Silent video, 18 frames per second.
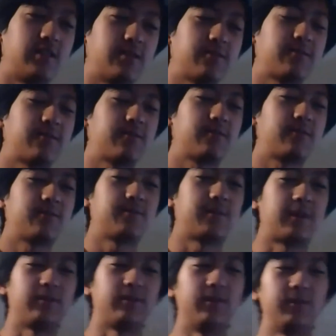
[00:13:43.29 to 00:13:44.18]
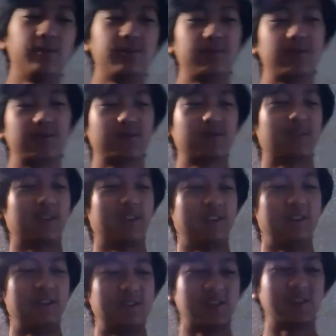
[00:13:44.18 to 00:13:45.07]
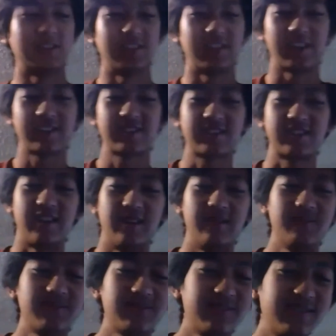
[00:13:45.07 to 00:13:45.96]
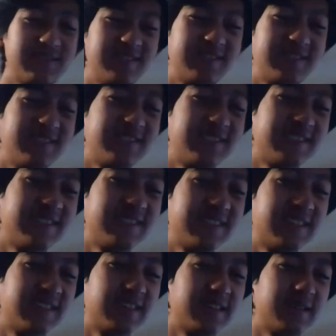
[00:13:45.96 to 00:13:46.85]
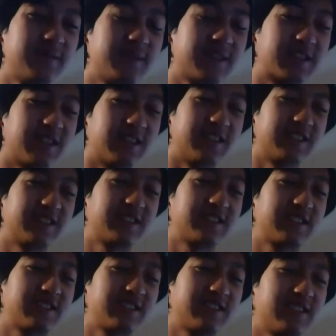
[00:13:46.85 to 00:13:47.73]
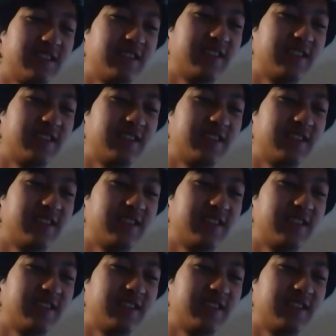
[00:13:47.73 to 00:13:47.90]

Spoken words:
off my roof and use it in the next comp, because